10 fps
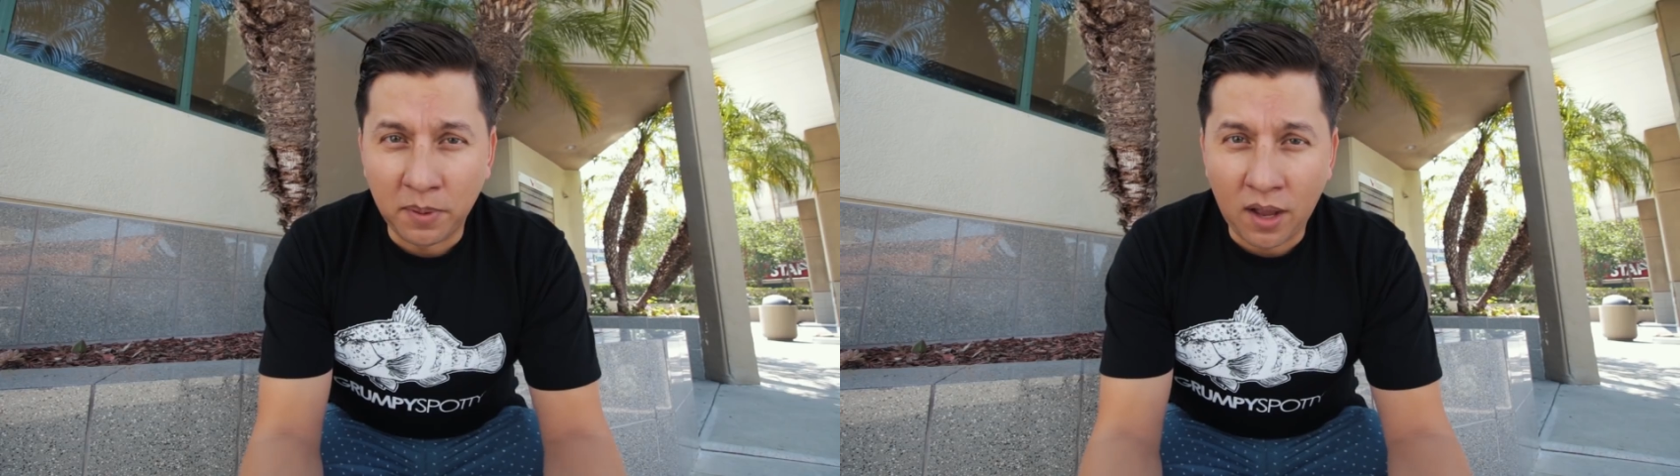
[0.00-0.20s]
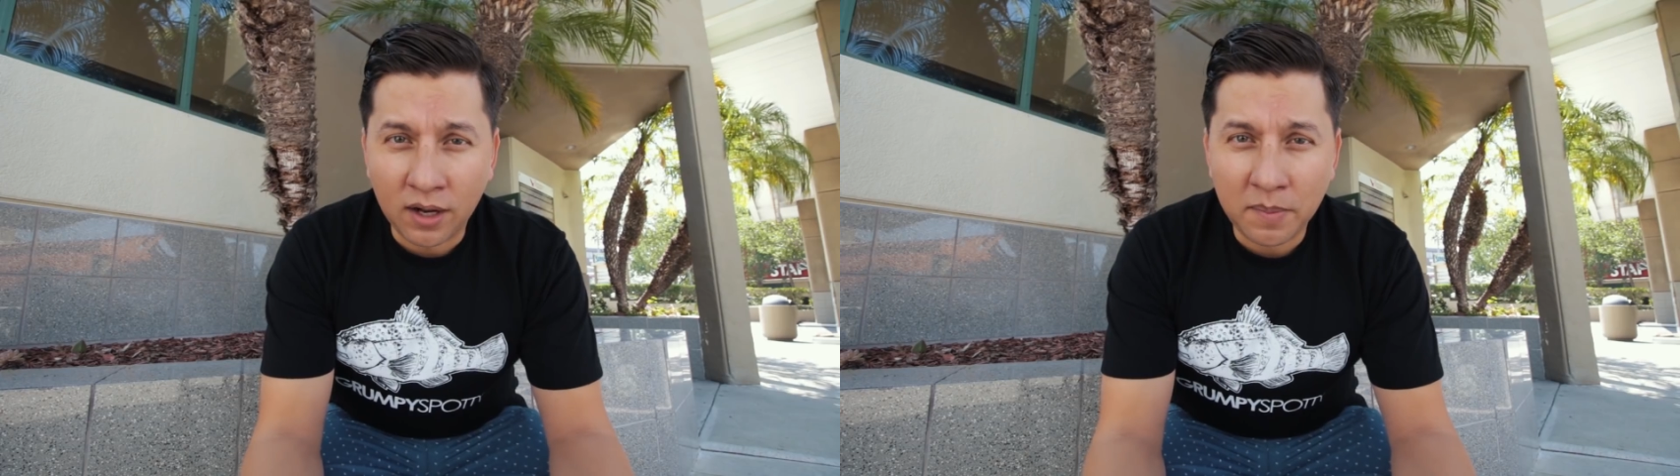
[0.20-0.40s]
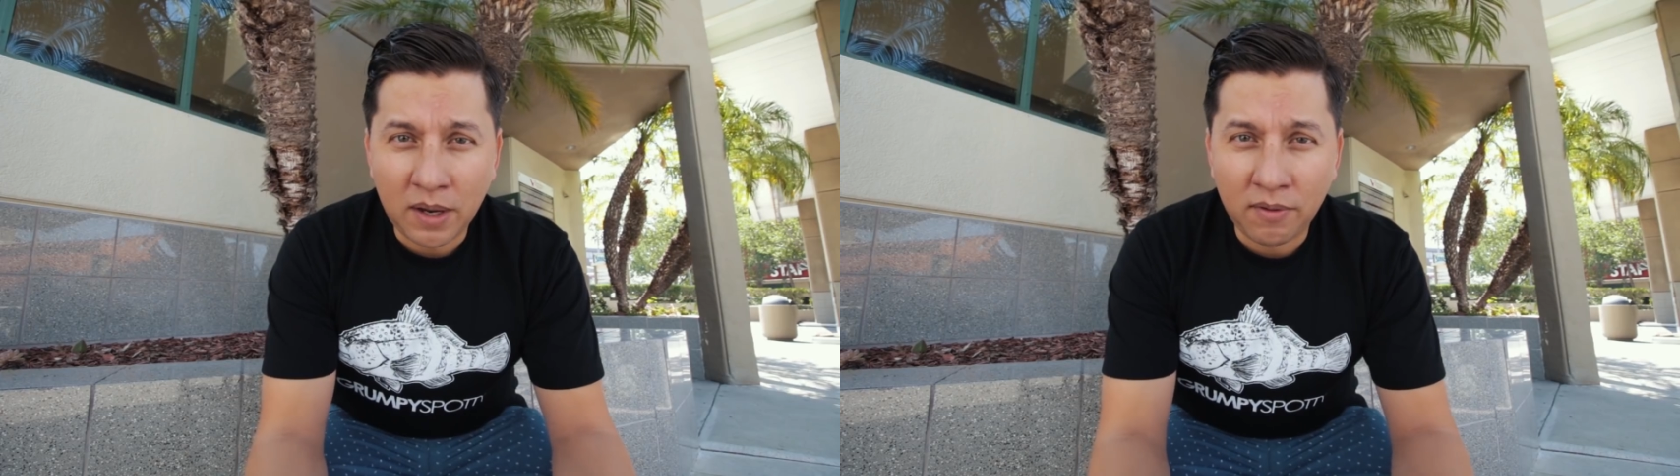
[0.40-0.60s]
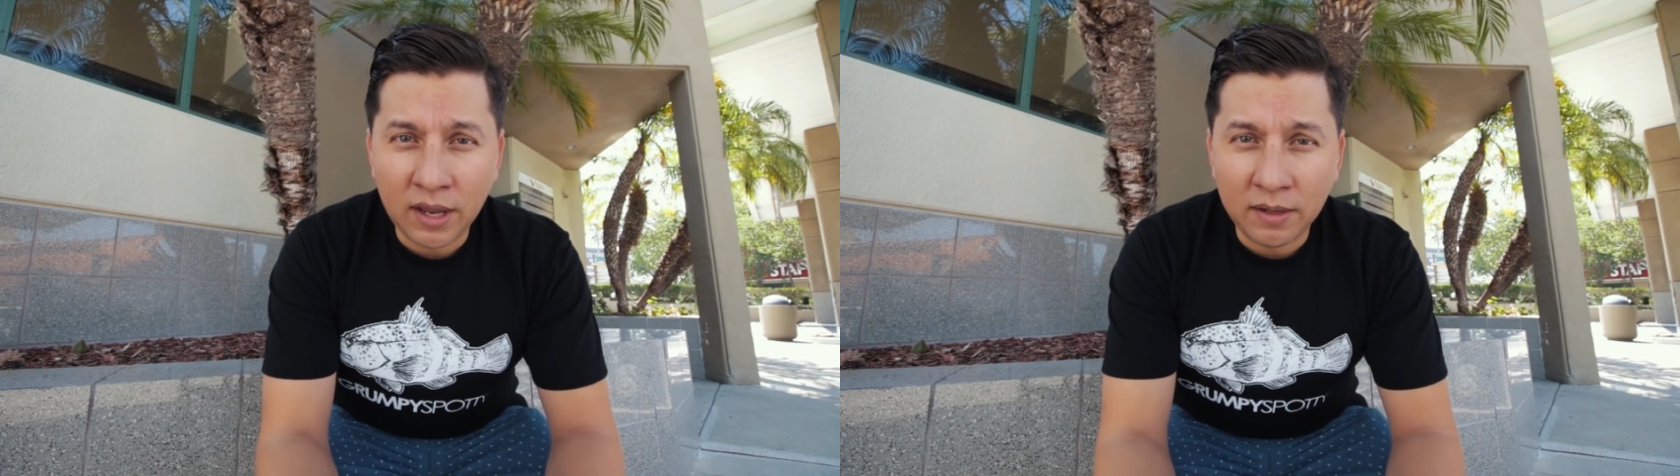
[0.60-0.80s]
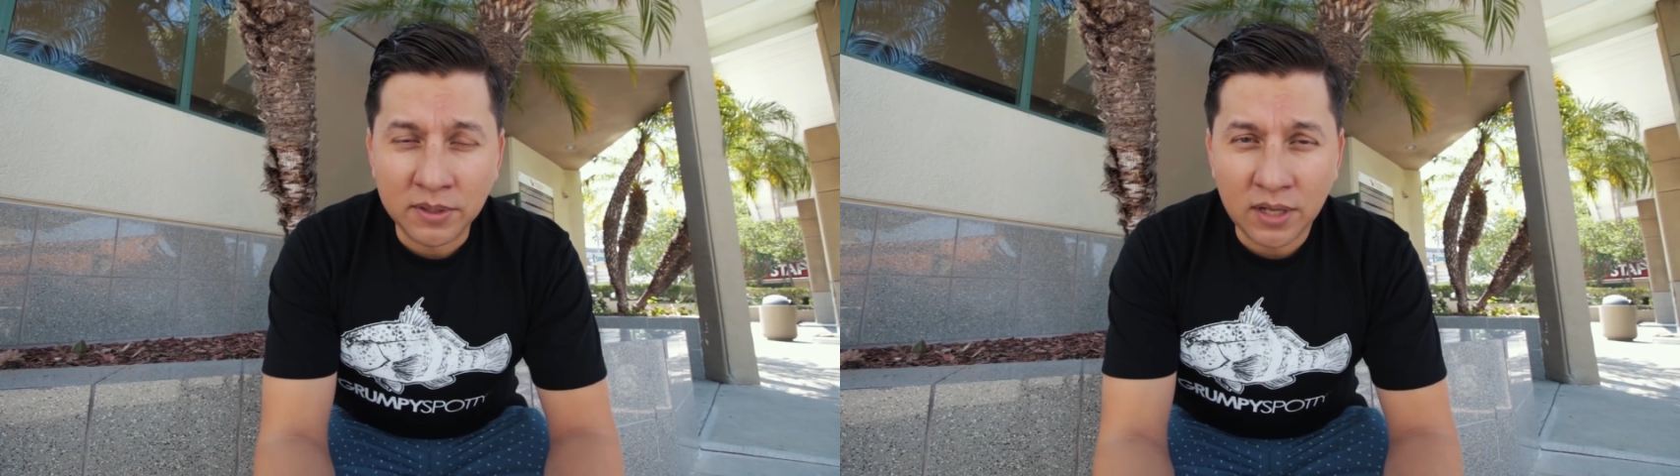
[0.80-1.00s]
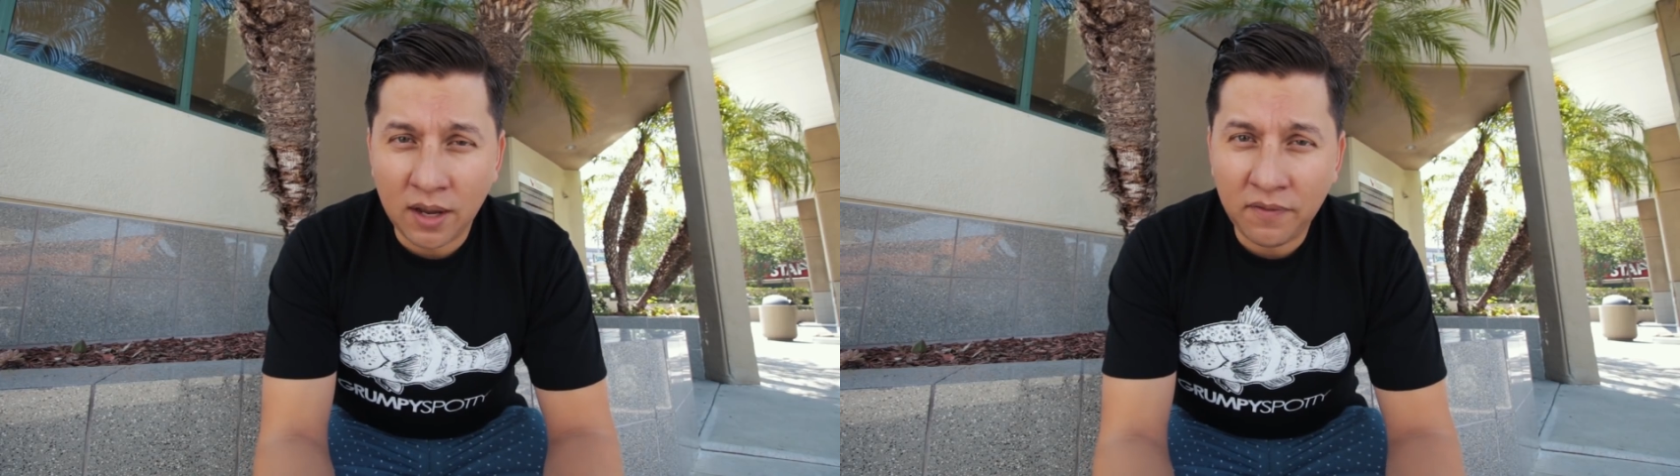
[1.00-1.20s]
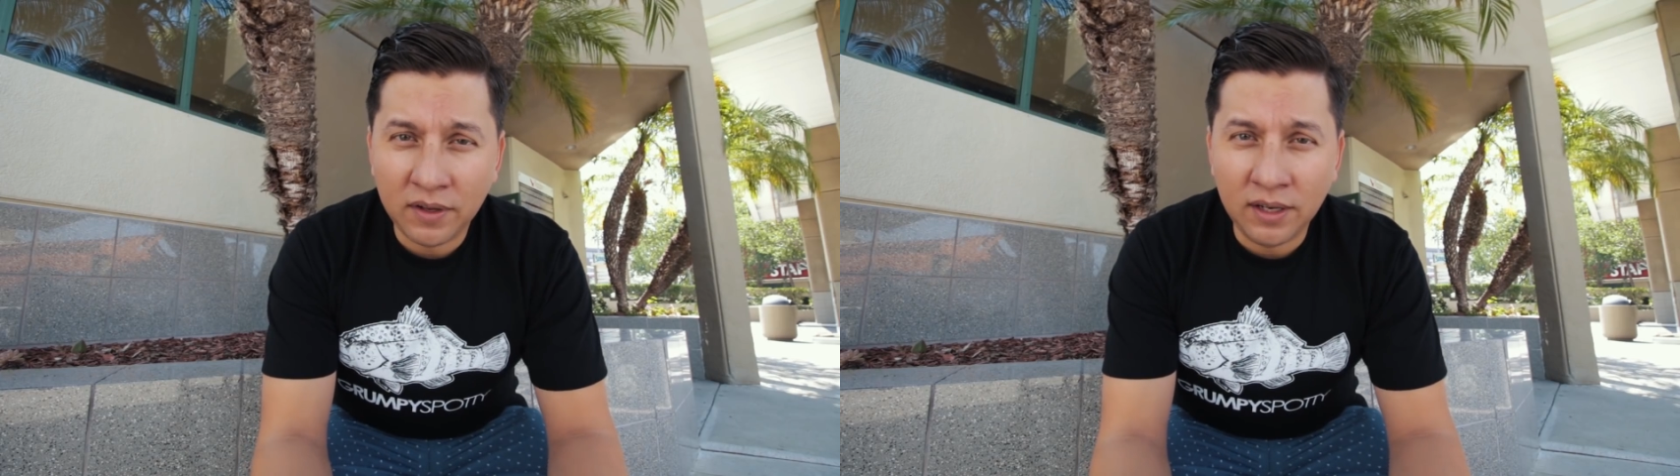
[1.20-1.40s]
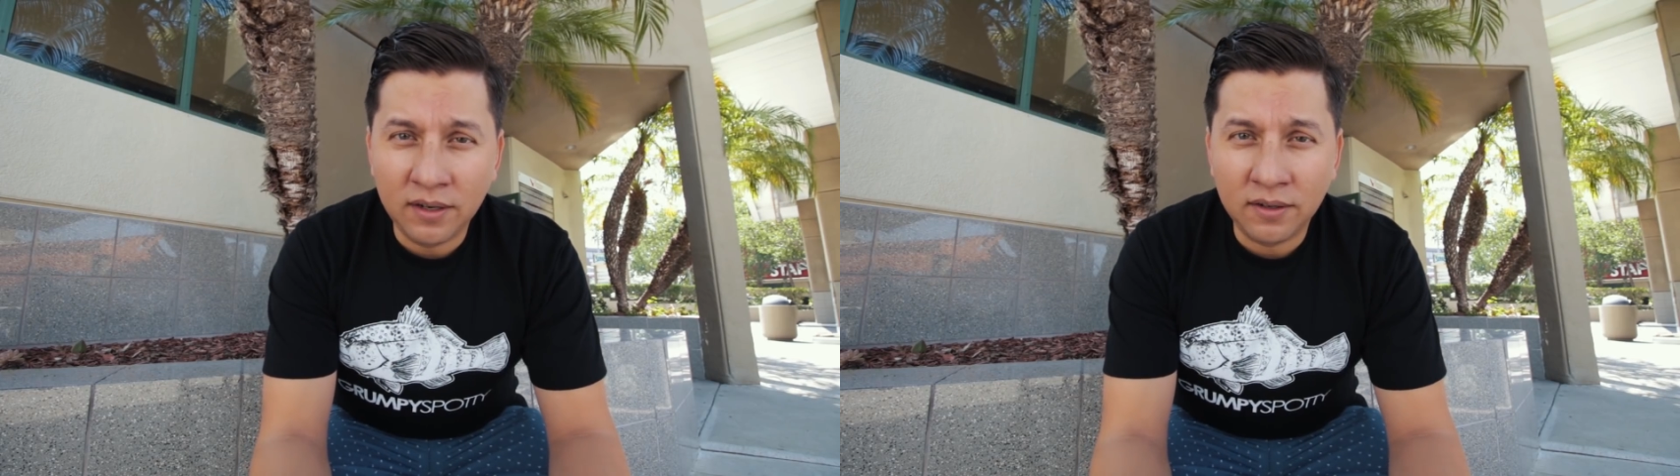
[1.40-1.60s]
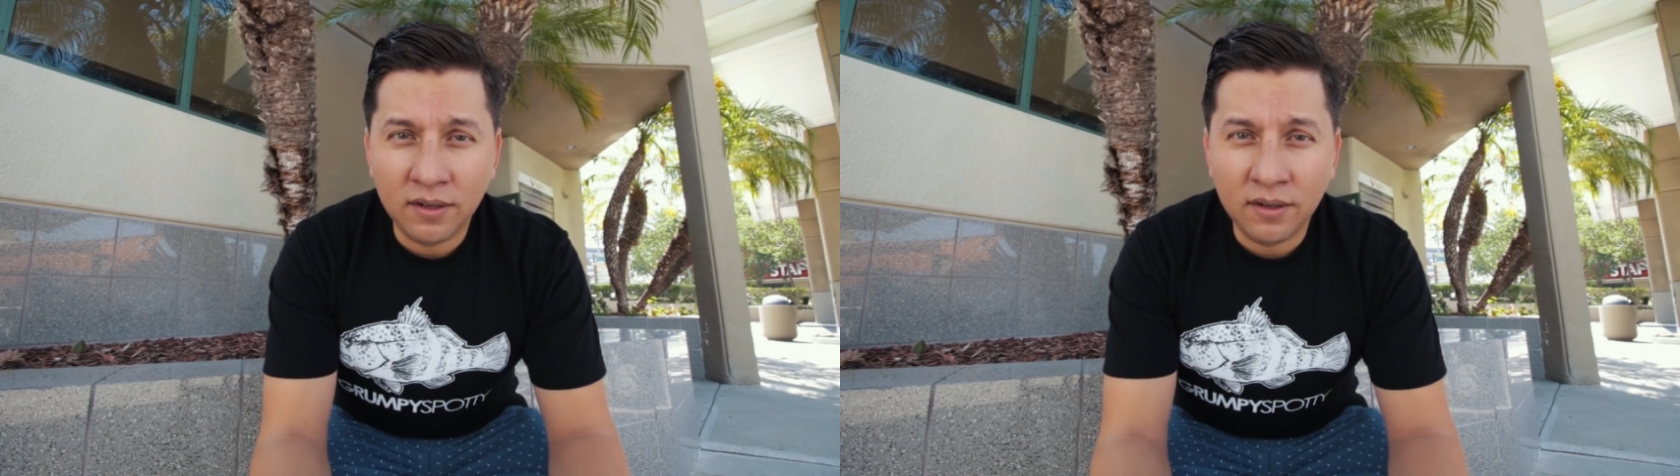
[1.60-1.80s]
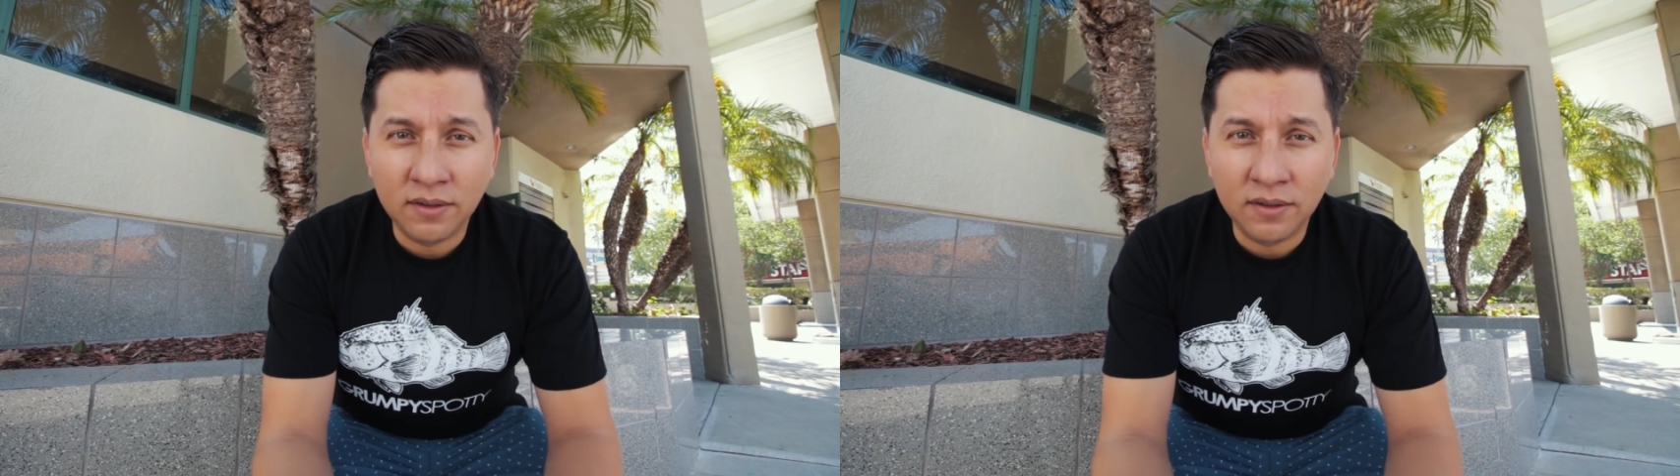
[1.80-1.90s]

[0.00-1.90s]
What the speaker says: blog about random stuff, and then